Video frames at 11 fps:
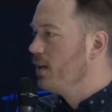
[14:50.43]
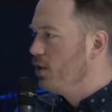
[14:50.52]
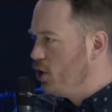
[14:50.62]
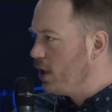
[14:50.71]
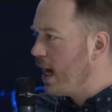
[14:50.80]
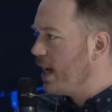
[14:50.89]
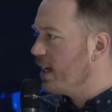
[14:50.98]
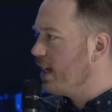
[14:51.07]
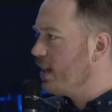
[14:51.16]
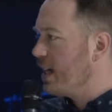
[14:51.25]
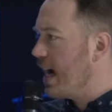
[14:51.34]
Do you kind of
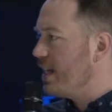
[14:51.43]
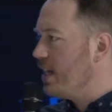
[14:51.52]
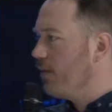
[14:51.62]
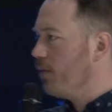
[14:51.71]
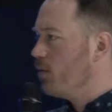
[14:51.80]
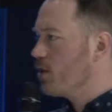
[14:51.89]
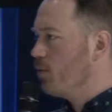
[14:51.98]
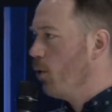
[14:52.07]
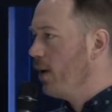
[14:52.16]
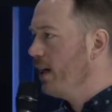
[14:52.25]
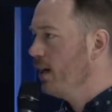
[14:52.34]
get the idea from this
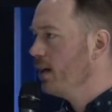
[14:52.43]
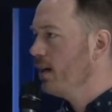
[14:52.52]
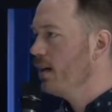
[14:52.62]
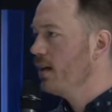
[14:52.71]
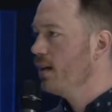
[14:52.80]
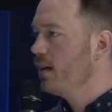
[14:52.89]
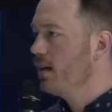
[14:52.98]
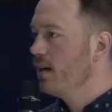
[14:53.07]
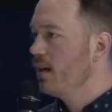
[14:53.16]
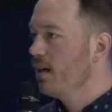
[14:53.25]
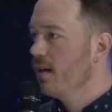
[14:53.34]
morning?
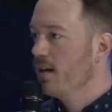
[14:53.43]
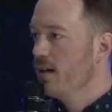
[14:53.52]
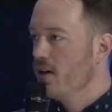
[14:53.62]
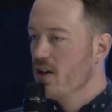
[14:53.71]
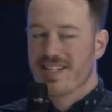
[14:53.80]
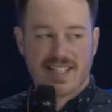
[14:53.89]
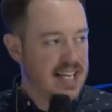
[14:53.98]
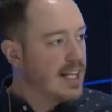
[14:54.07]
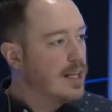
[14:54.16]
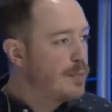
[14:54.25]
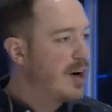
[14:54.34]

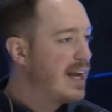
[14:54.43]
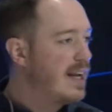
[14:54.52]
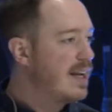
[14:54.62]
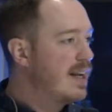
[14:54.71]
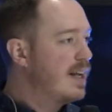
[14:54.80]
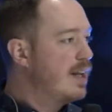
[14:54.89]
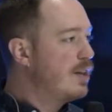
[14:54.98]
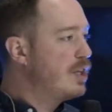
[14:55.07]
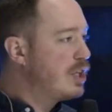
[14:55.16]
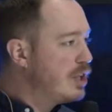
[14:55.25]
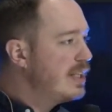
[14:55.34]
celebrate
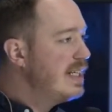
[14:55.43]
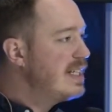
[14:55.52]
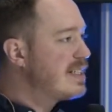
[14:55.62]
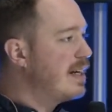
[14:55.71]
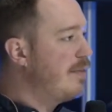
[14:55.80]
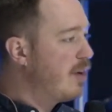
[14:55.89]
the goodness of